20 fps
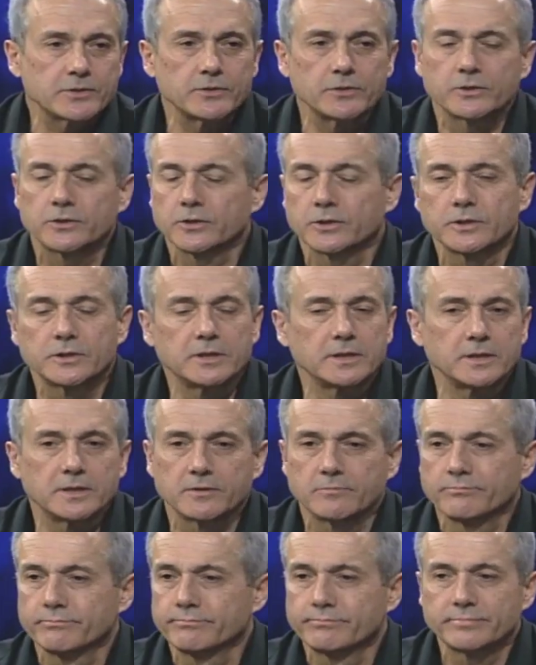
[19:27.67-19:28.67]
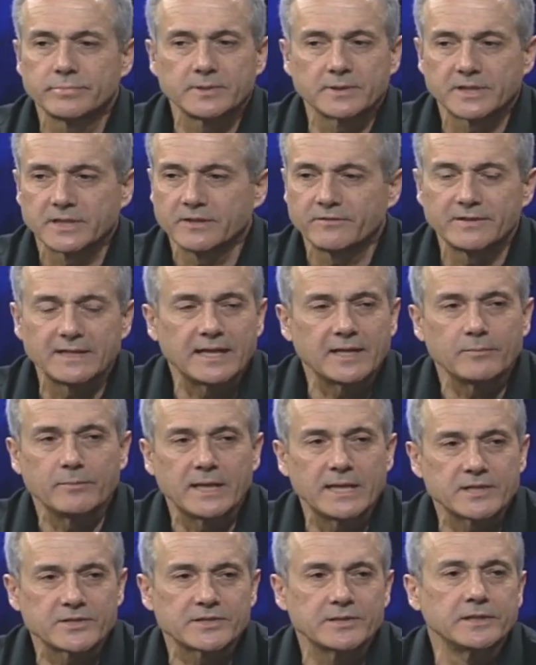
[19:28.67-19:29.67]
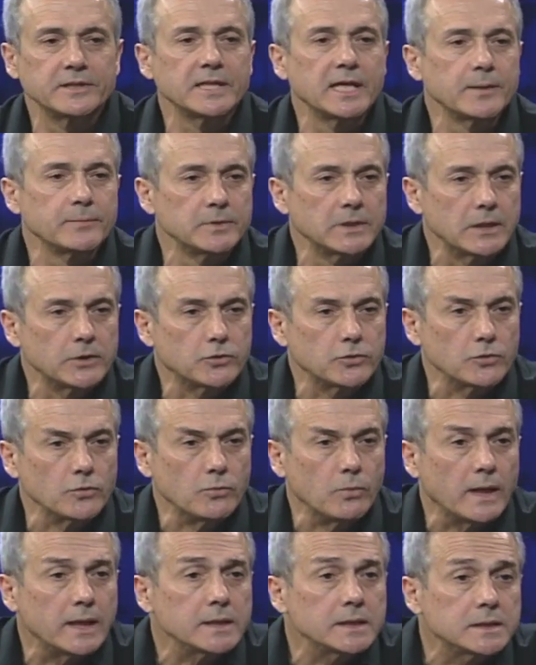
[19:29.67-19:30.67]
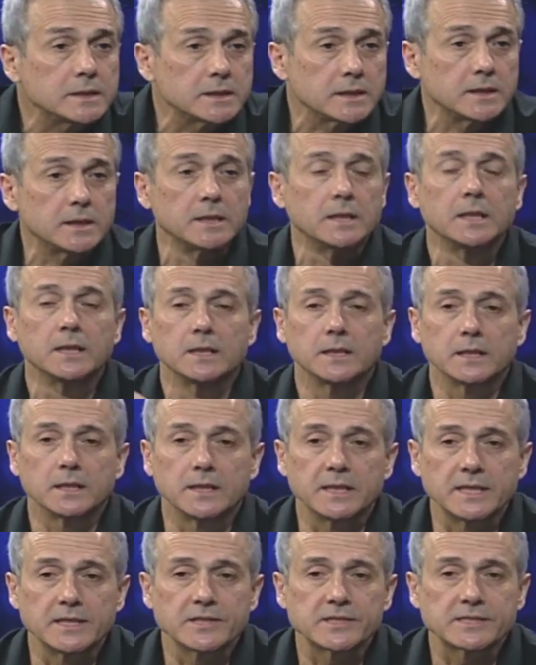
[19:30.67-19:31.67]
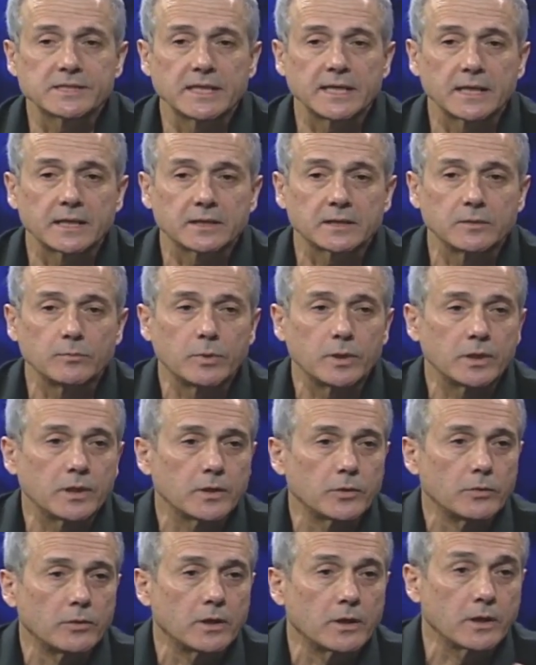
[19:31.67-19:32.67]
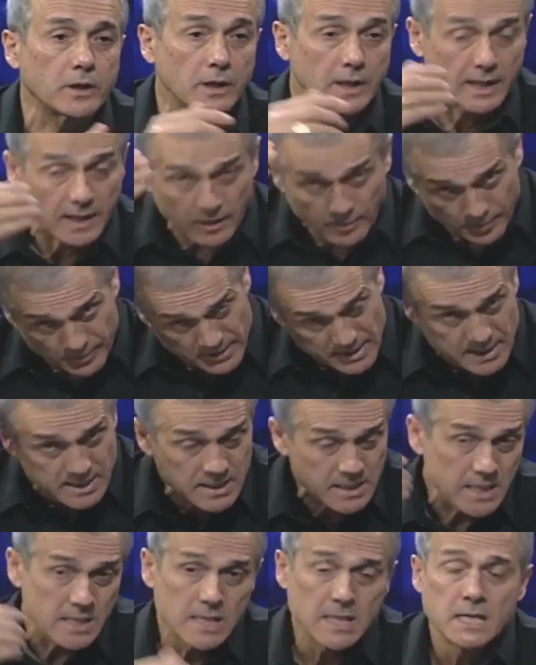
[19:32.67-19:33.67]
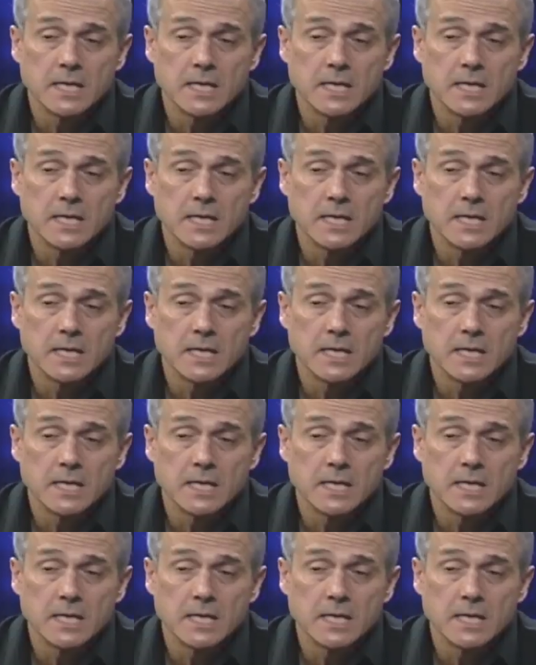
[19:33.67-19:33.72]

You could uh, give that mass the name that you want, okay. uh, uh, insect, bird, or airplane.